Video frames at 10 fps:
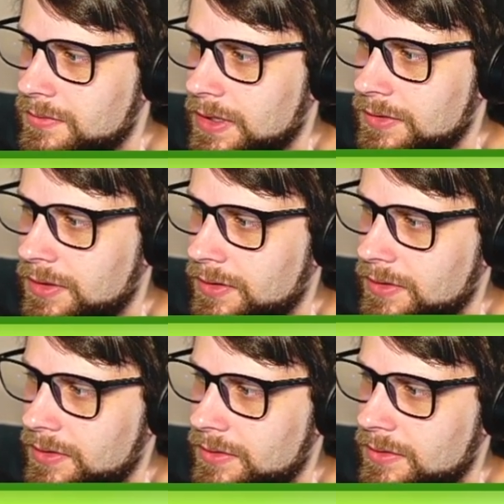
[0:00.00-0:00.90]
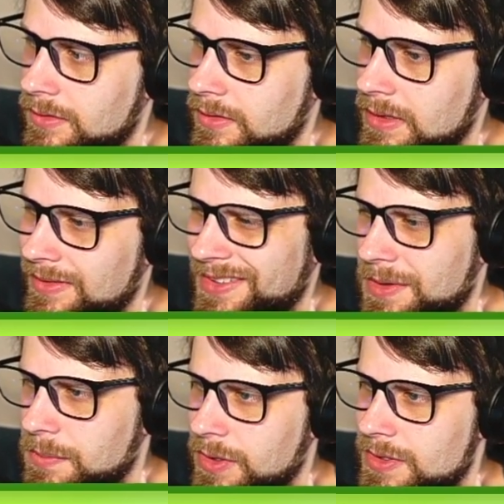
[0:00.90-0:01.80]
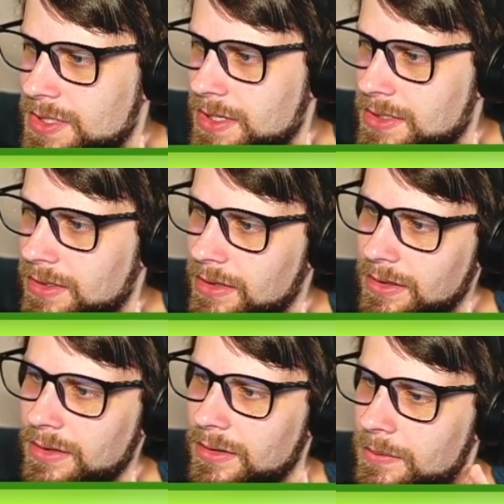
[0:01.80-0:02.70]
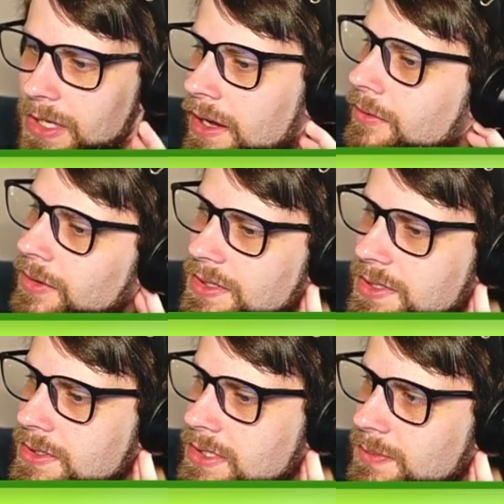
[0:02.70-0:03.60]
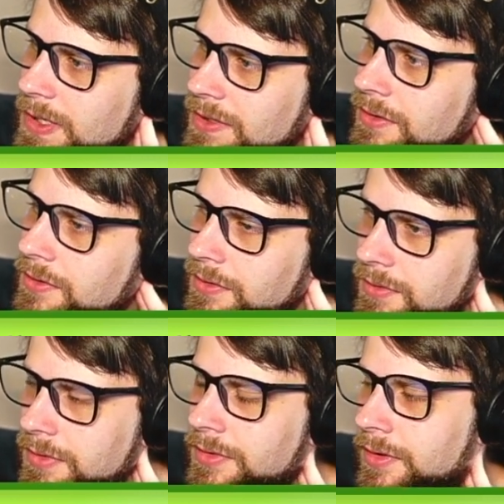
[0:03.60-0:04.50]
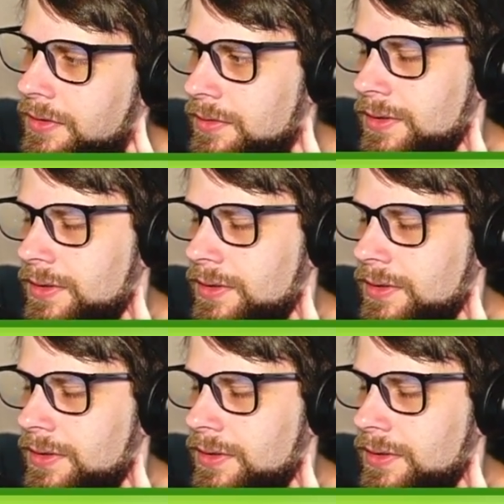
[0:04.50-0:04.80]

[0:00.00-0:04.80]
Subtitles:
As long as it, even if it burns, actually, I mean, Outrage is special, so